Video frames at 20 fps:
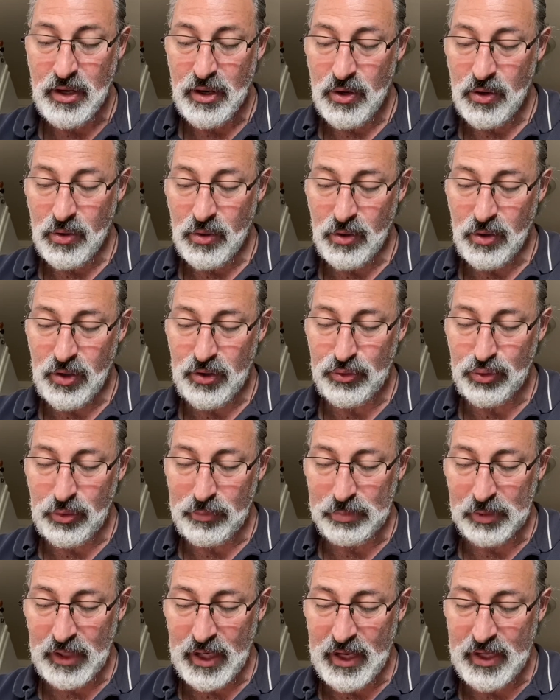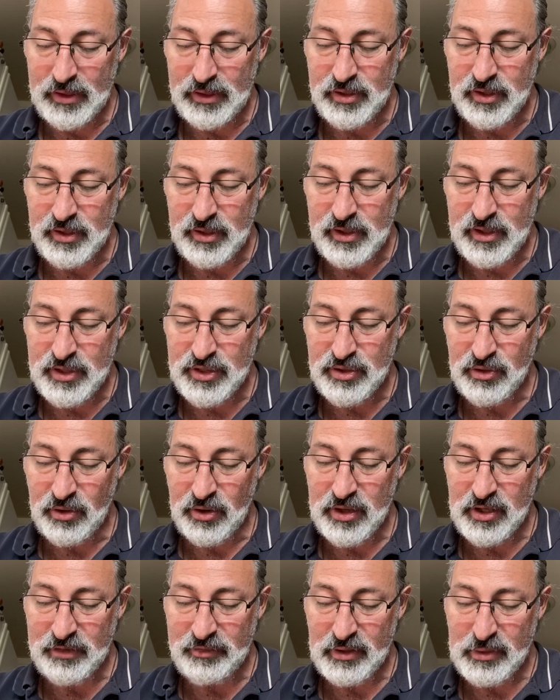or to apply to the
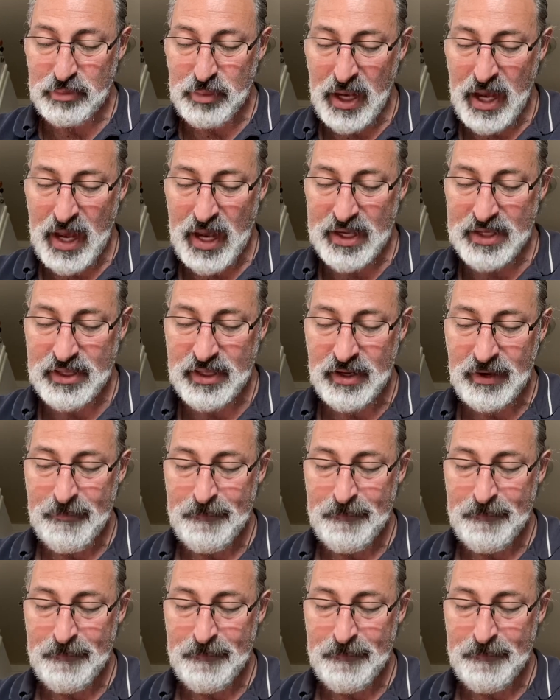disorders of his past